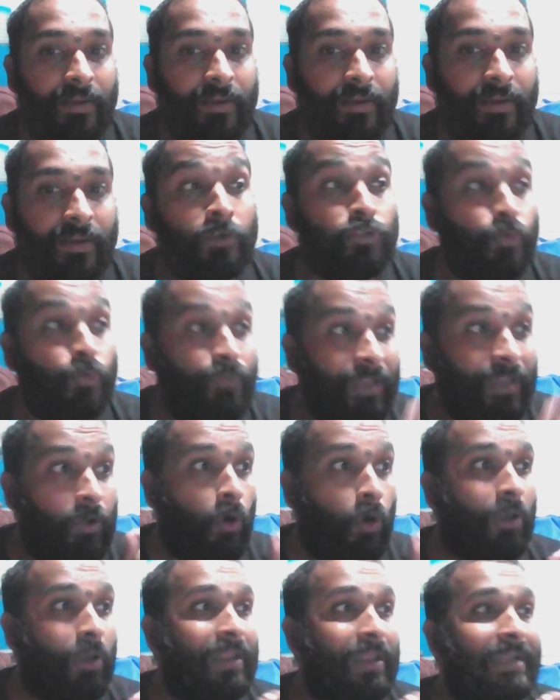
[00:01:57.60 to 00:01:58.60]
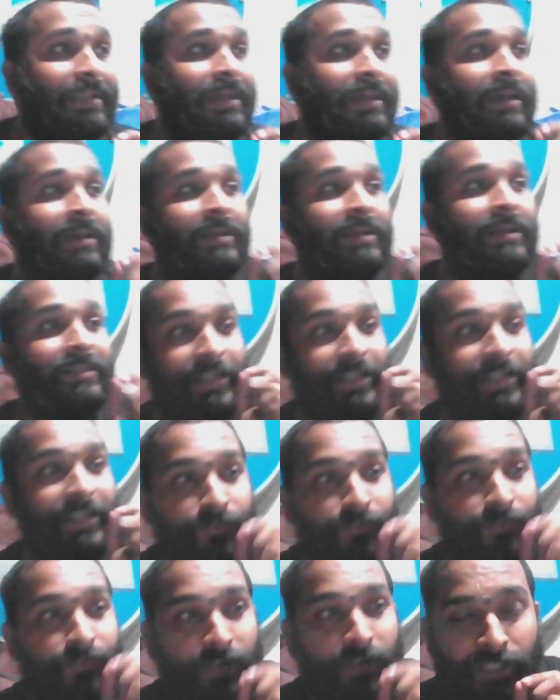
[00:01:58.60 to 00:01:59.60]
so we call it the
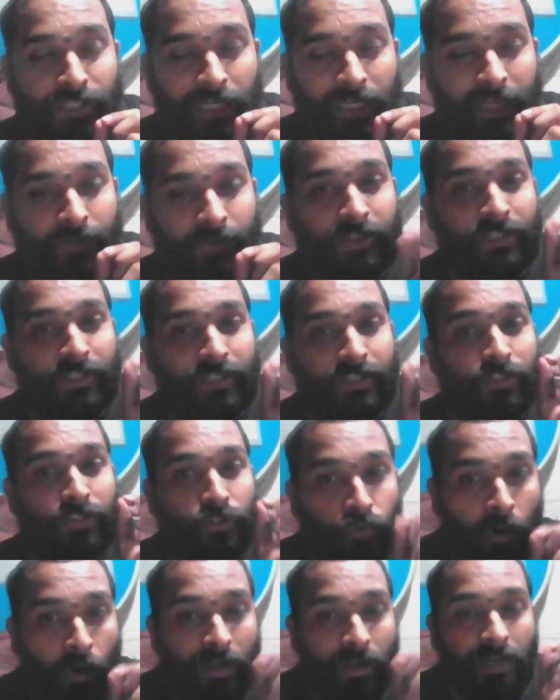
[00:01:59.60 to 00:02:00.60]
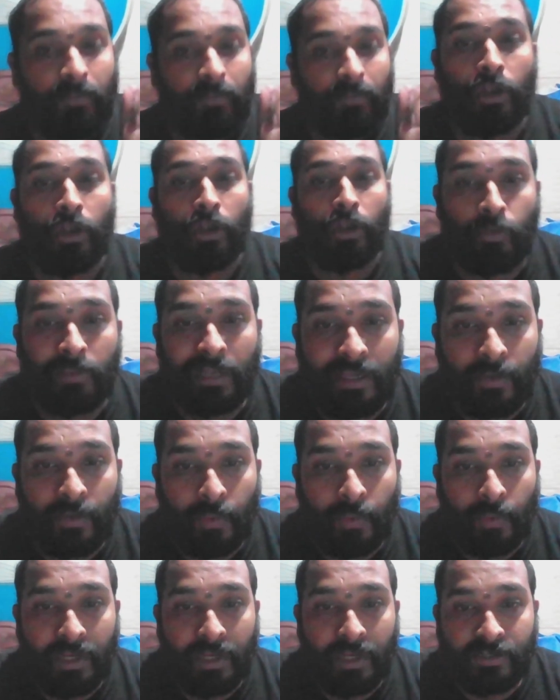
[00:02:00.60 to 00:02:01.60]
differential equation is not a polynomial
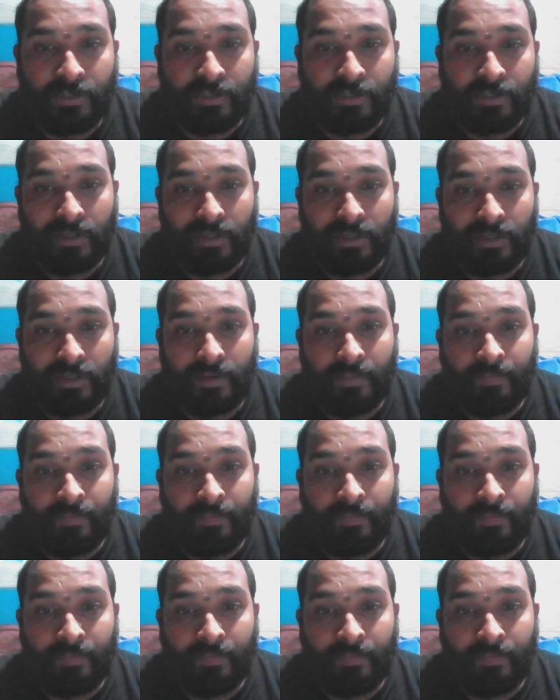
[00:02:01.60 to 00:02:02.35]
equation in its